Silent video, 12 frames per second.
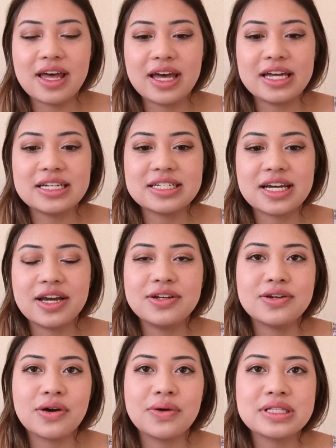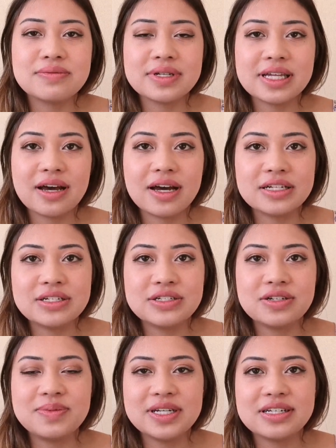and I know it's really hard to
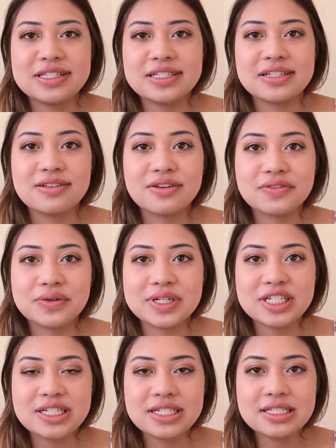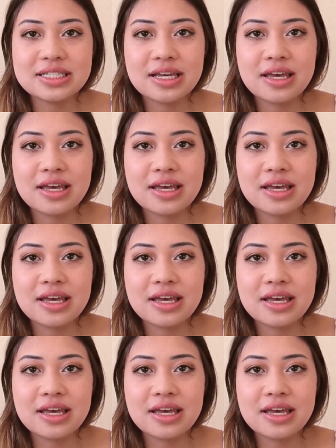do because there's a lot of questions